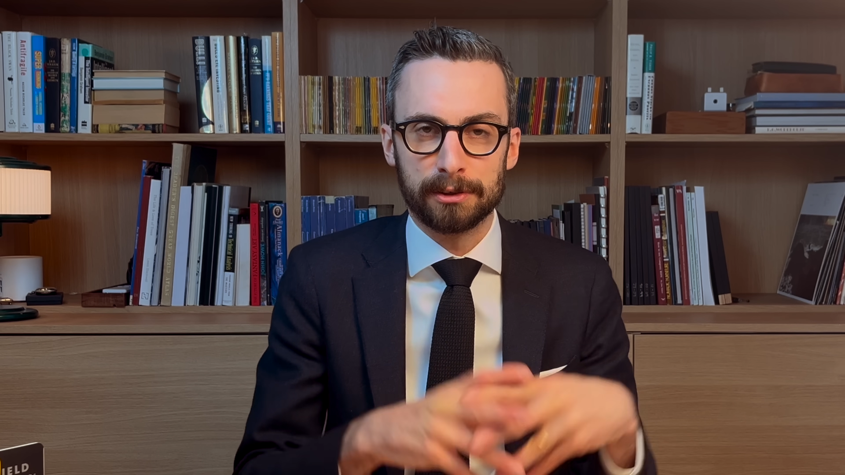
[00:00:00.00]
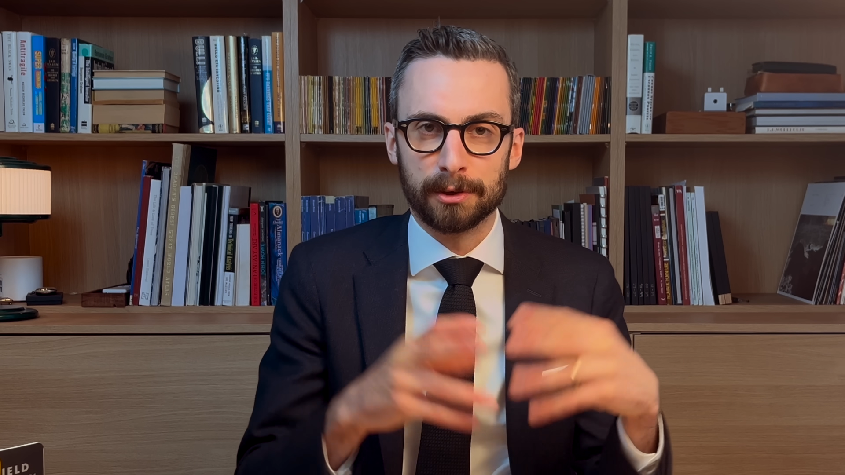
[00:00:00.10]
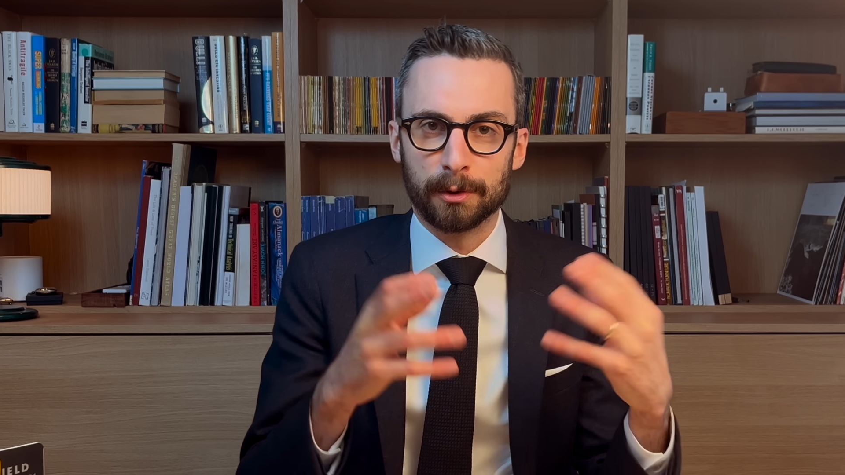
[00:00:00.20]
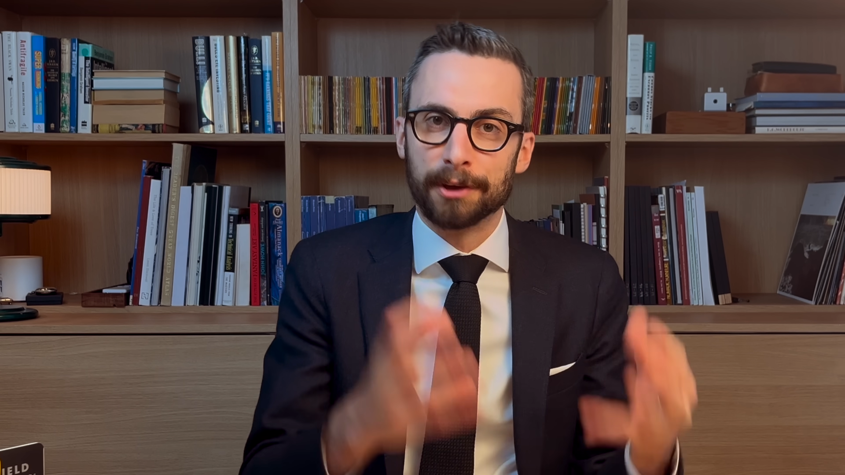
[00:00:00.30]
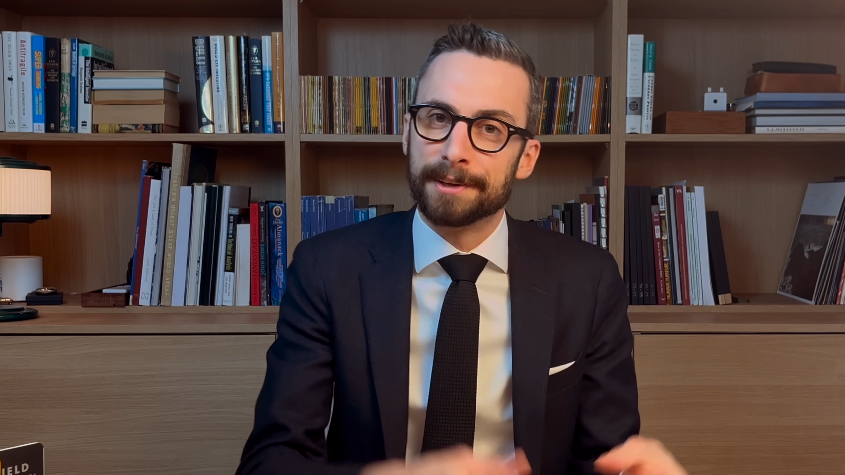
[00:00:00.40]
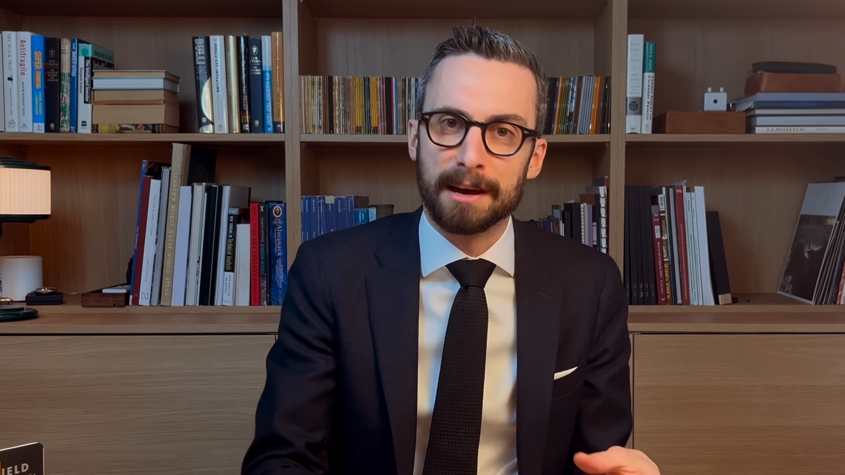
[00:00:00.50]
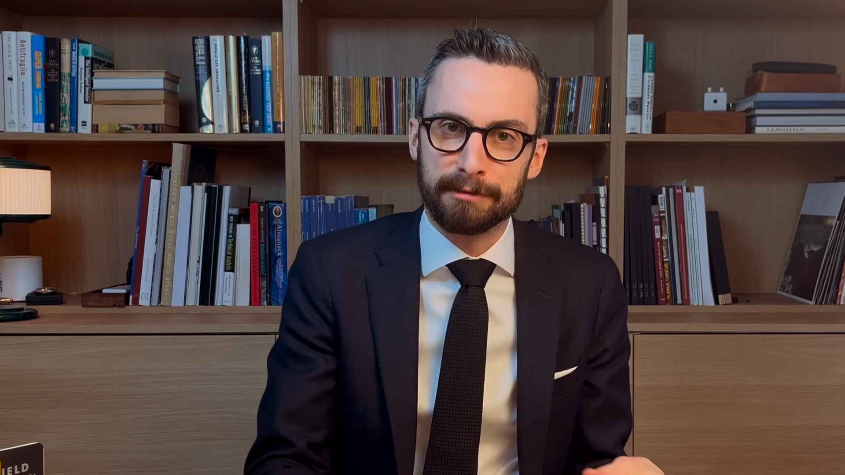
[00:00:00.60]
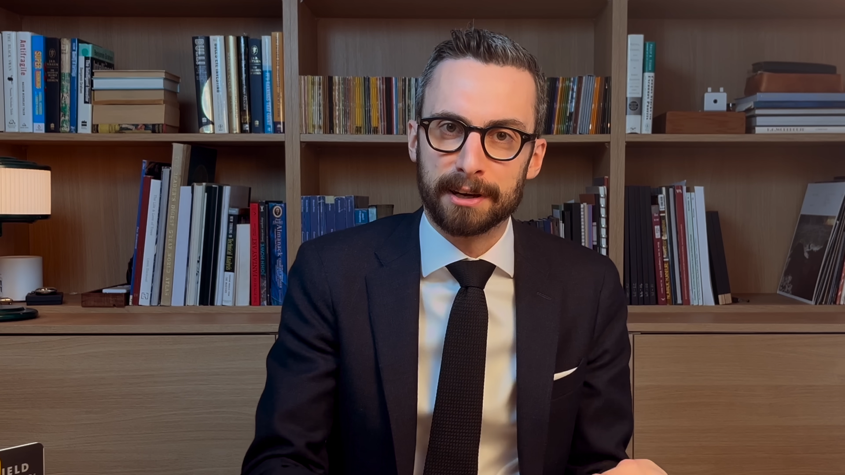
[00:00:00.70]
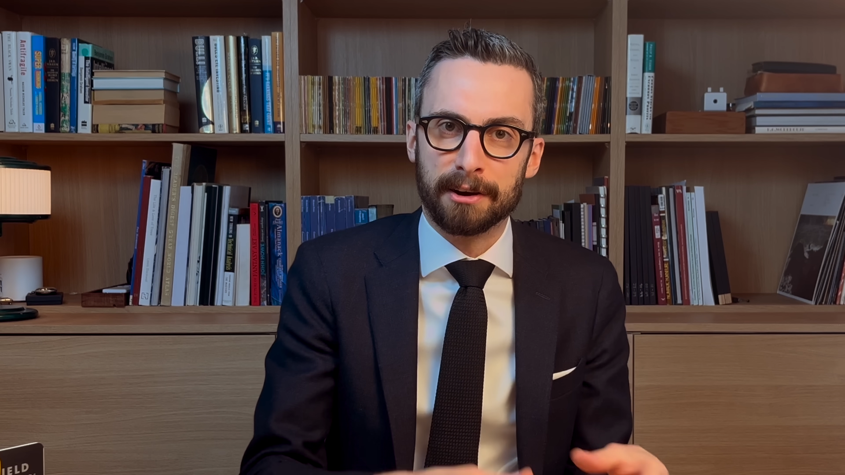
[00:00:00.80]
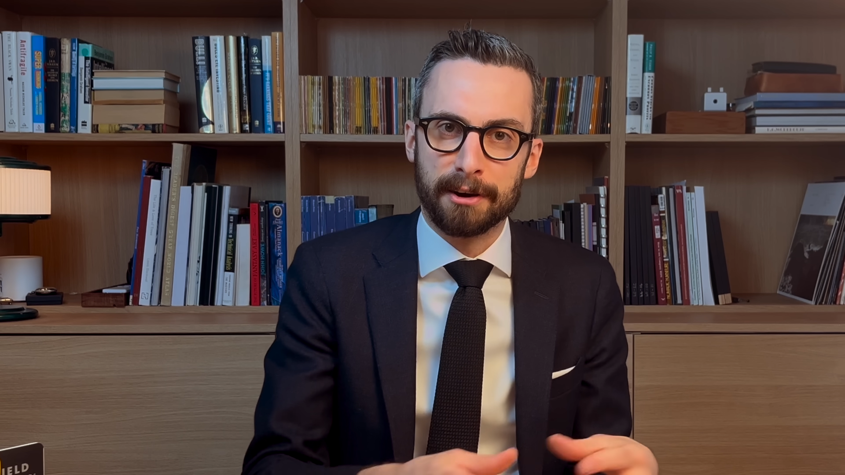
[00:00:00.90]
not
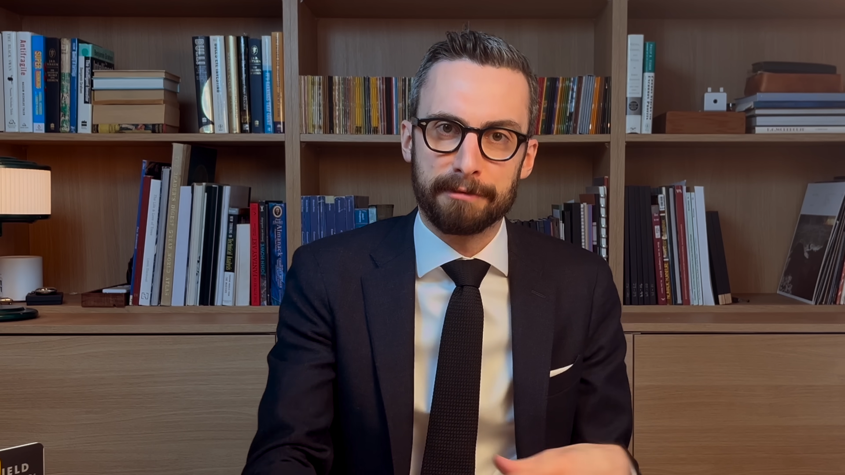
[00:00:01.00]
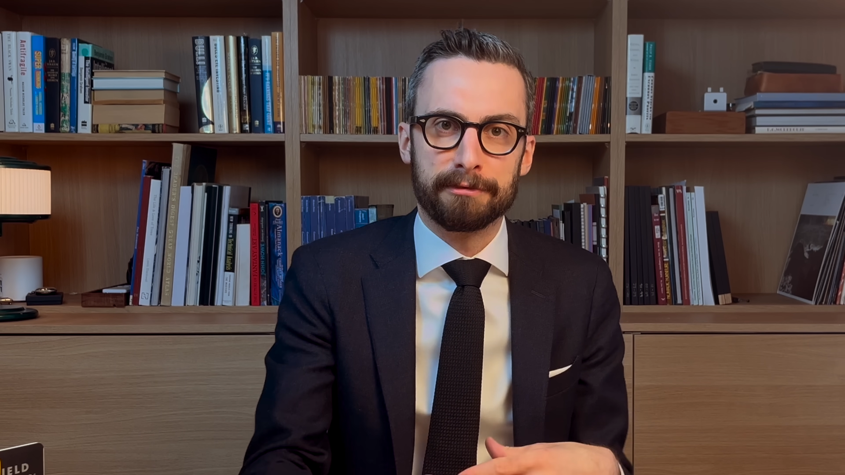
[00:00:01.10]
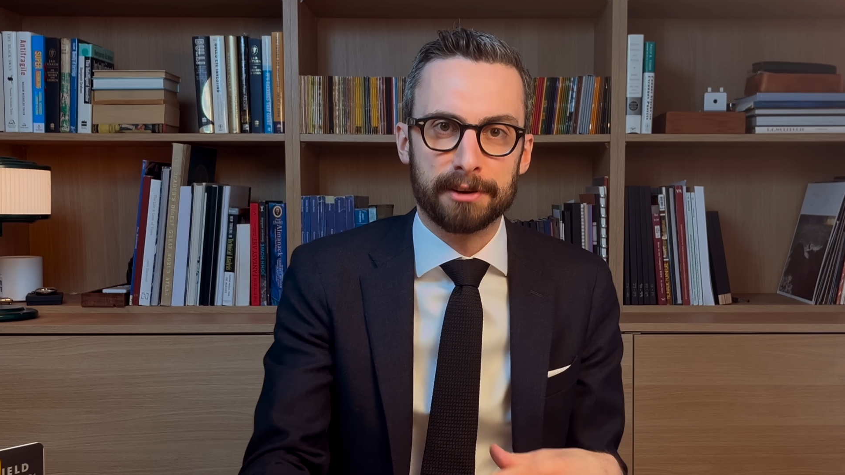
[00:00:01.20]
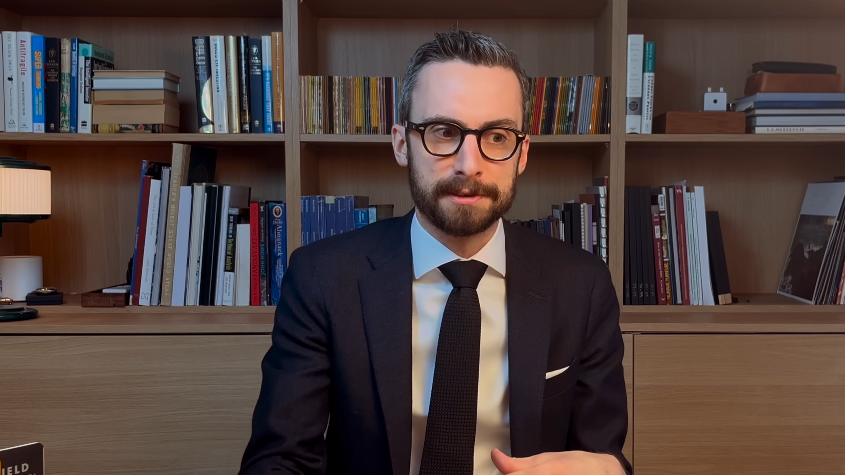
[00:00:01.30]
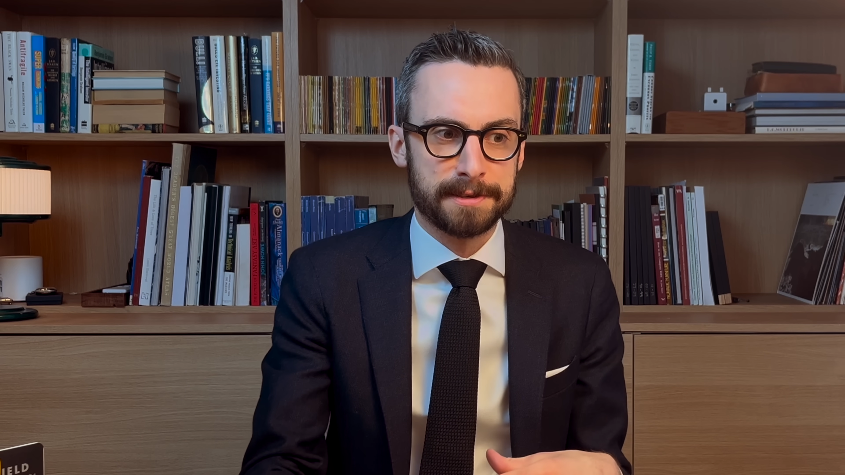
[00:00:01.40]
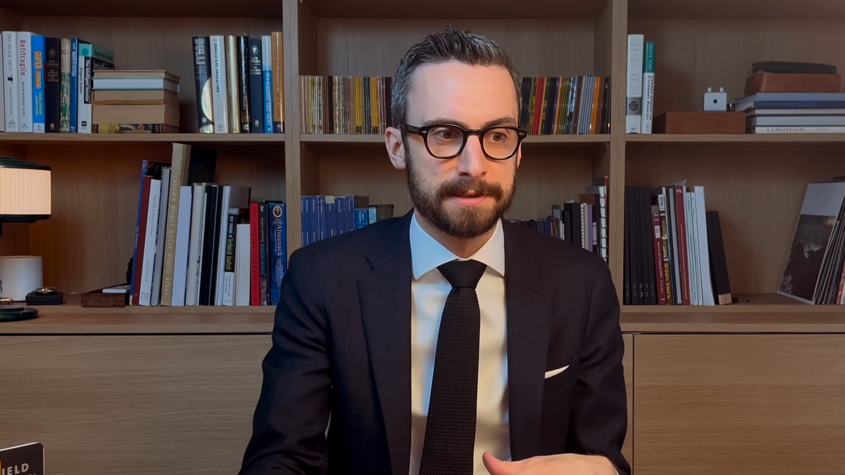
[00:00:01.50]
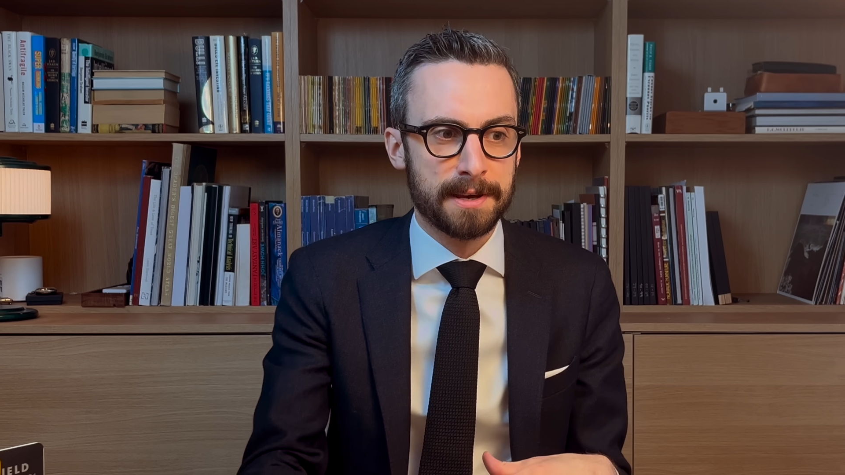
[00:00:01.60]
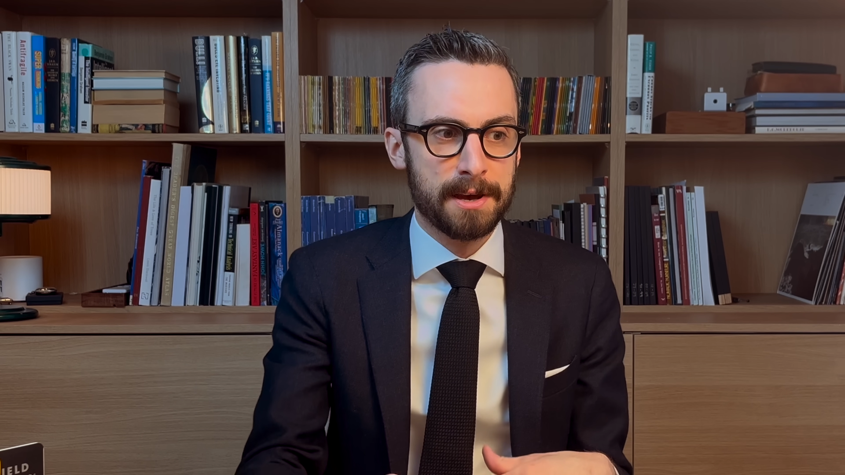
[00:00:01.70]
having a reference